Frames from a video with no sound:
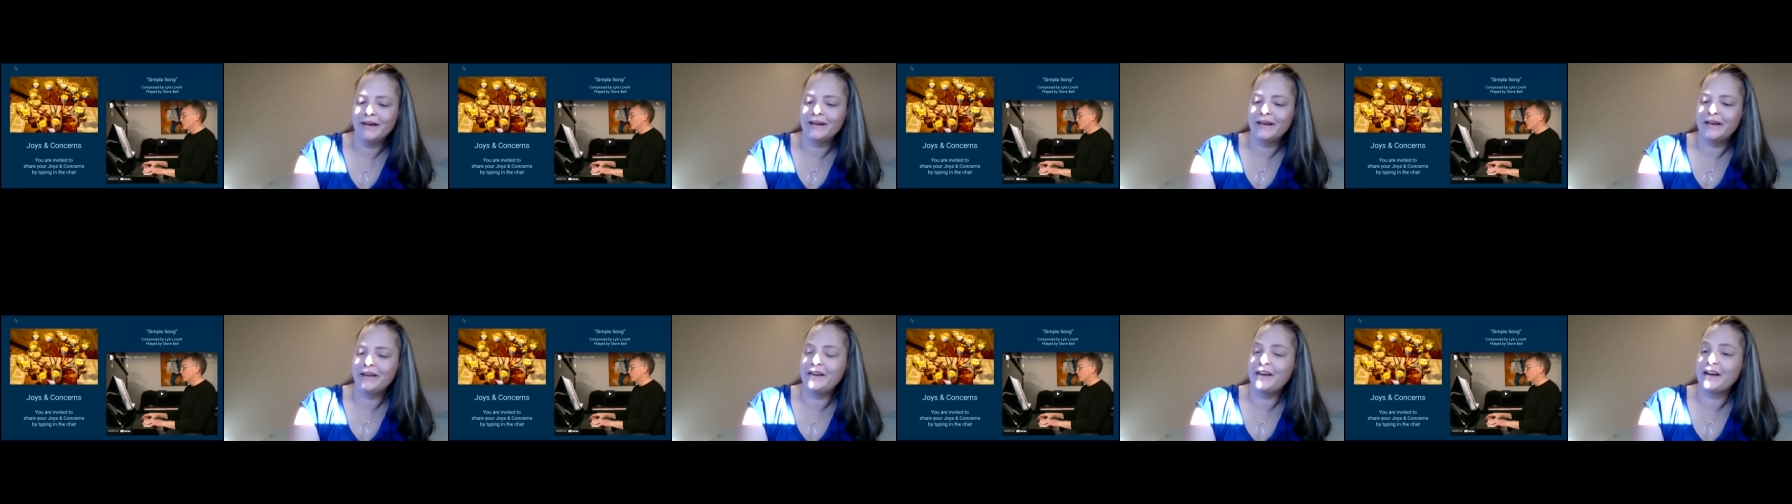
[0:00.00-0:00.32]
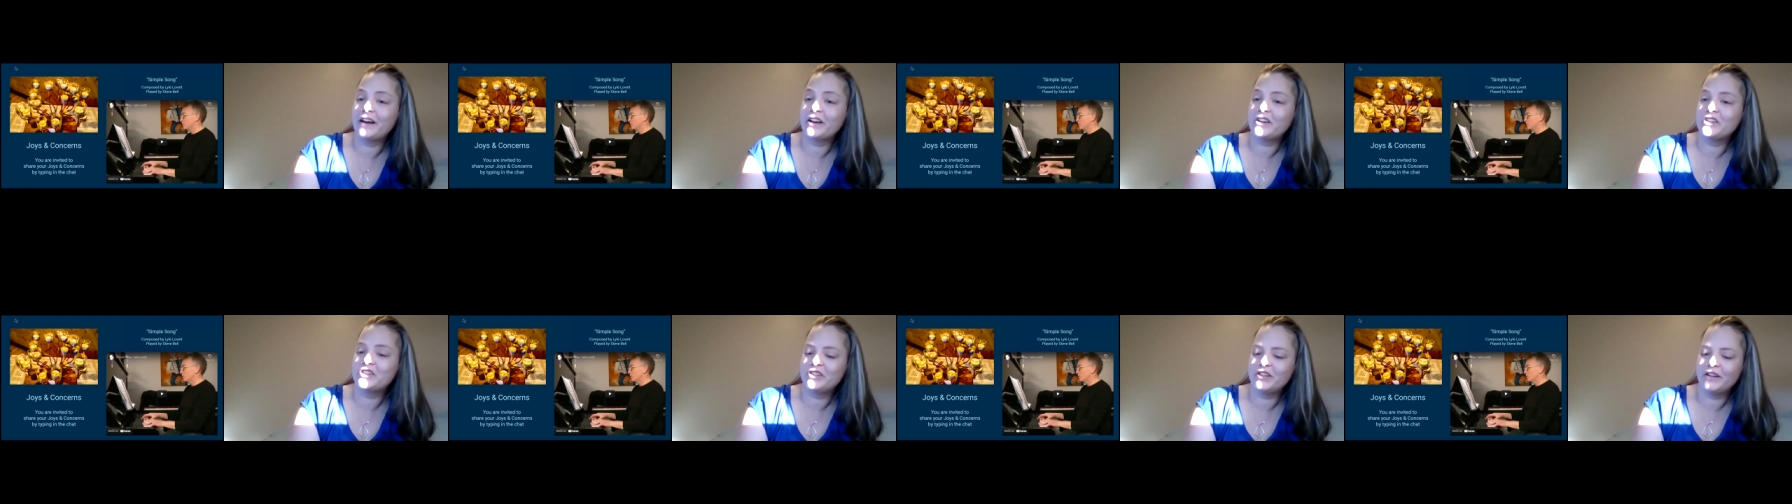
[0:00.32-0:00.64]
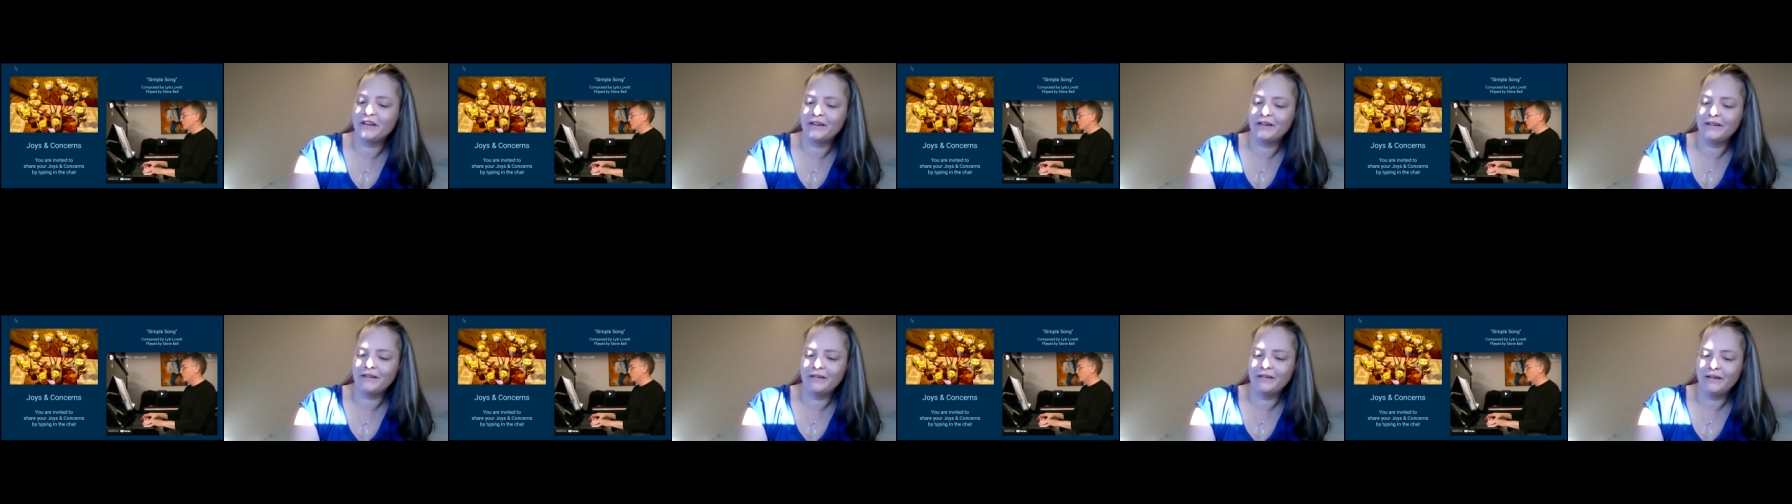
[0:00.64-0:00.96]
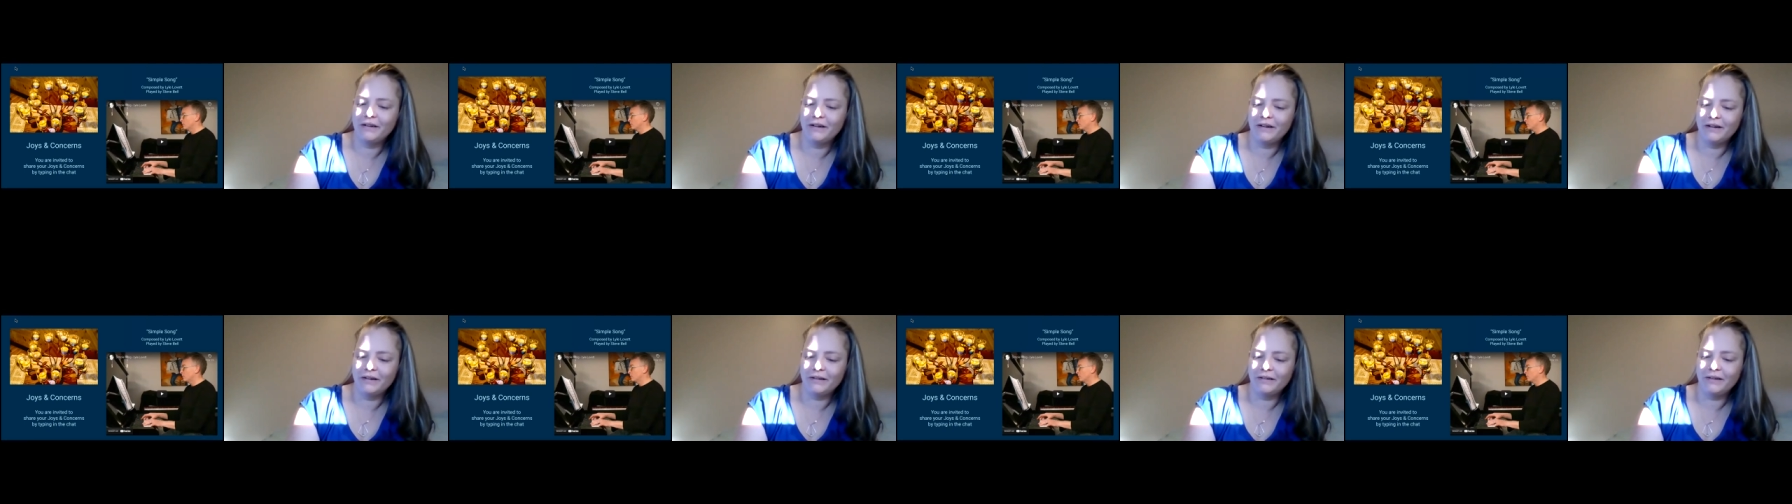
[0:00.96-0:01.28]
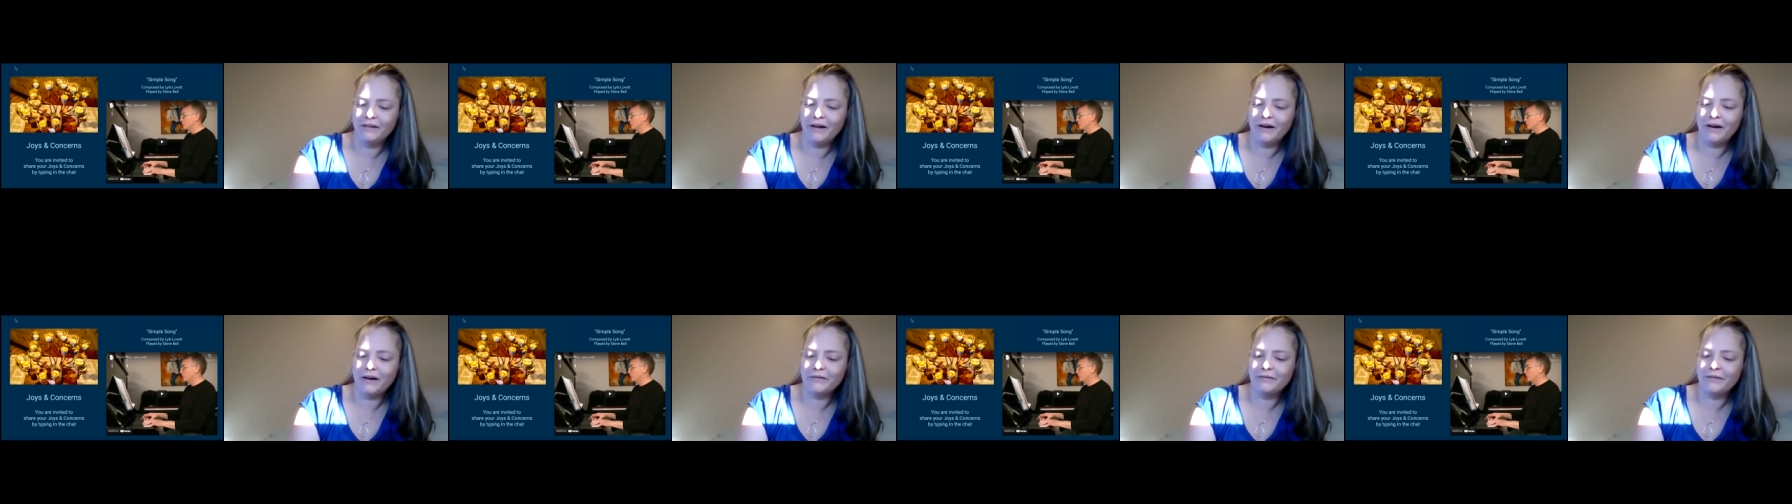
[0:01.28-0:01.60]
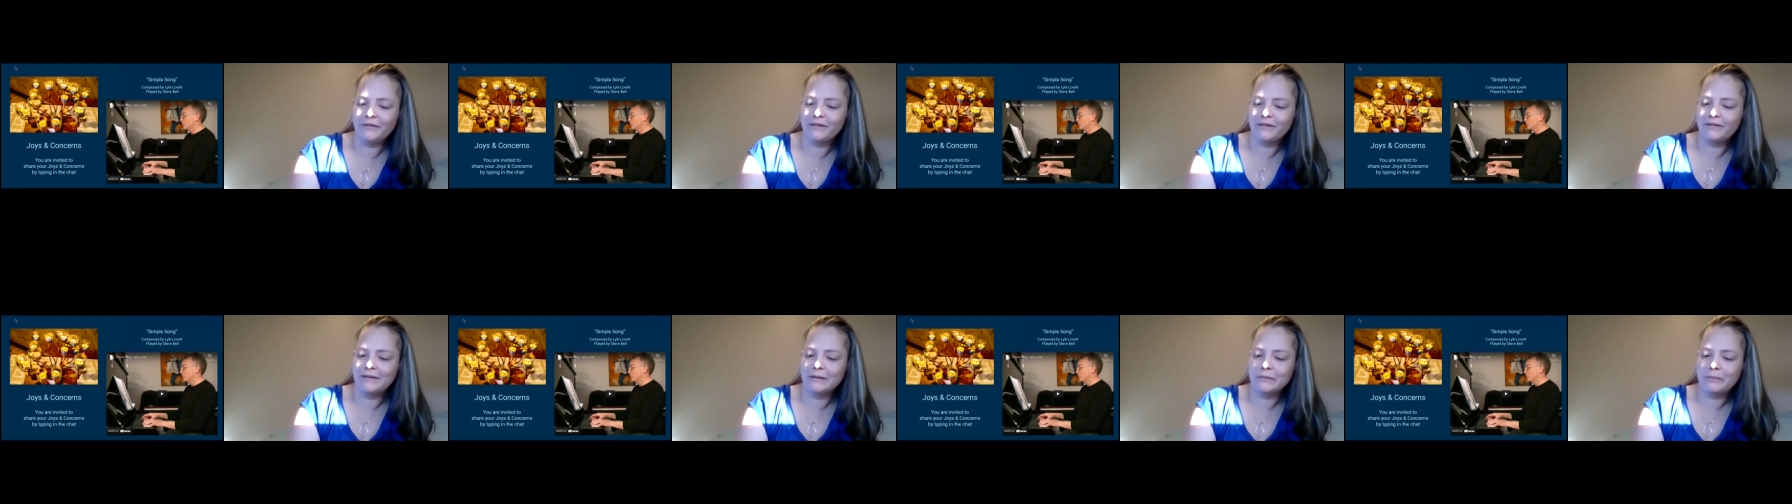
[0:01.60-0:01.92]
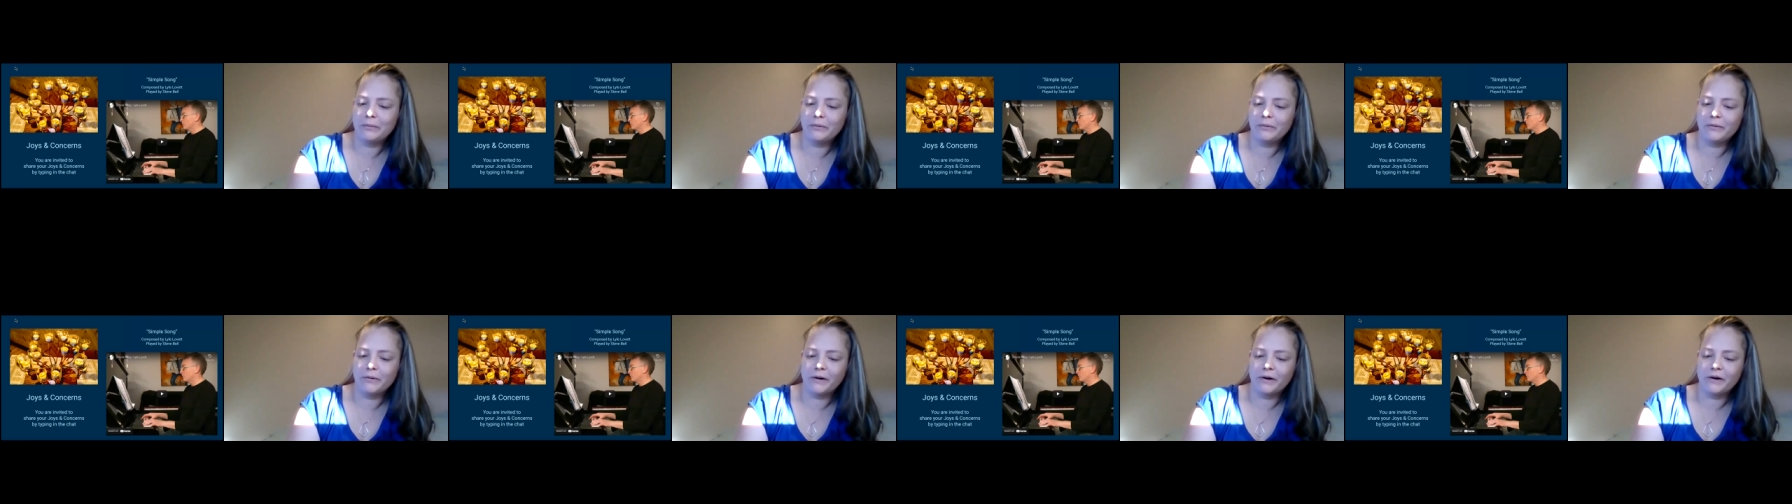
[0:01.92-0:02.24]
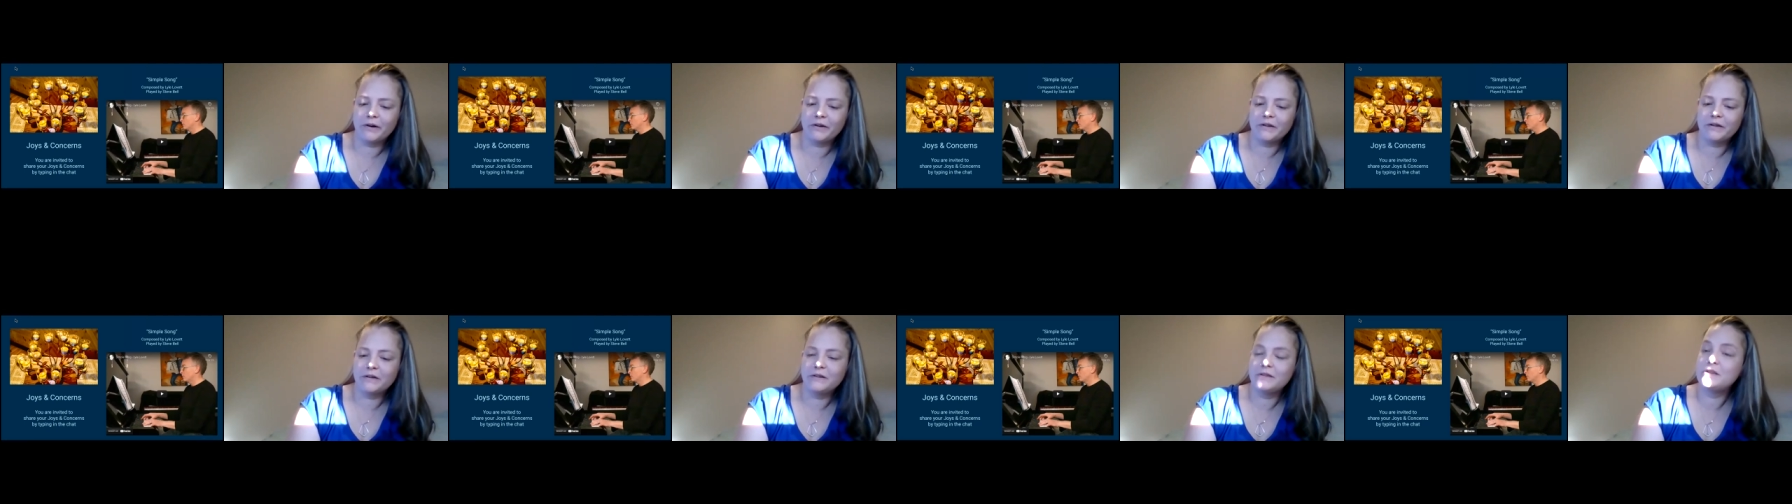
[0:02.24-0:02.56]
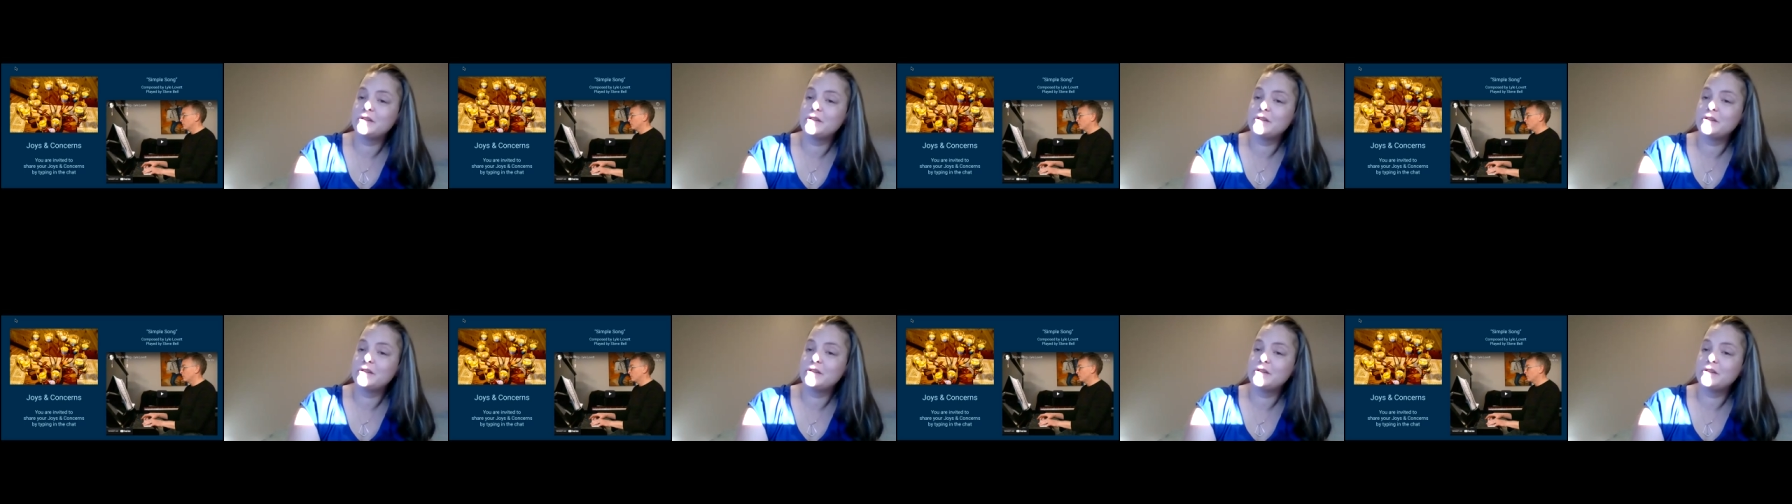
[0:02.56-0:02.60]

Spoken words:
connection, love, and support